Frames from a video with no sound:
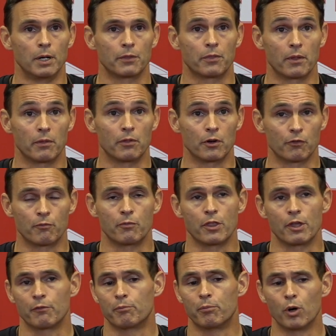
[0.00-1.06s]
But
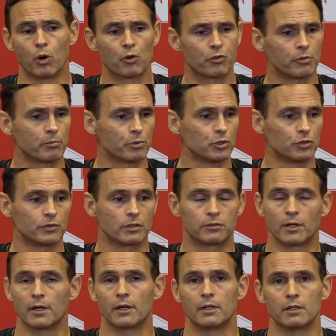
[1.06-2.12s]
they've both improved a
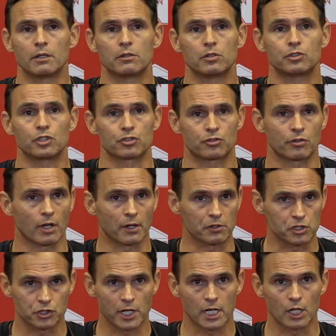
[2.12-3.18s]
ton, just the
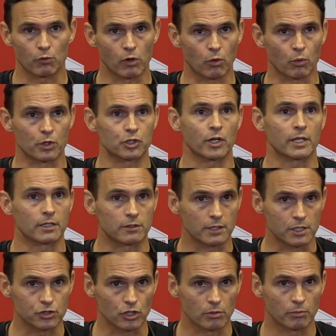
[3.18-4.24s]
understanding of what we're trying to
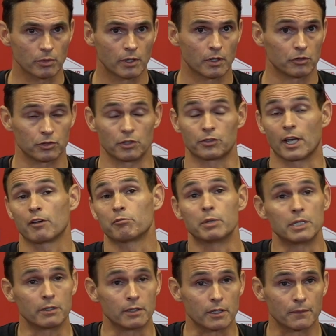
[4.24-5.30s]
teach them since
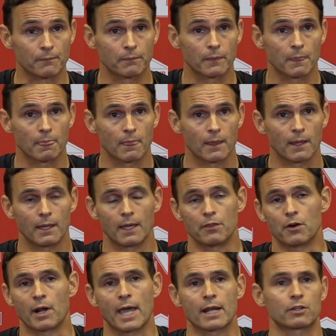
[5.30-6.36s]
I've been here.
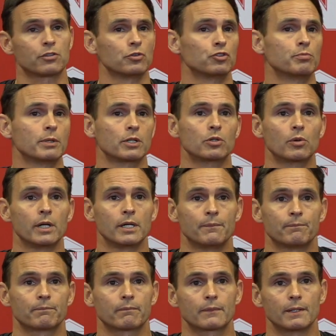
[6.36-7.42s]
And their attitude's been
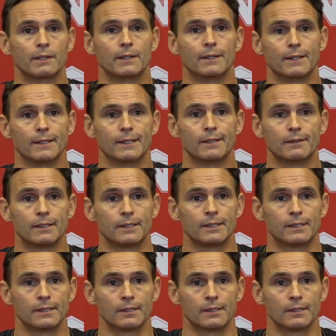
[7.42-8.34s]
great. They're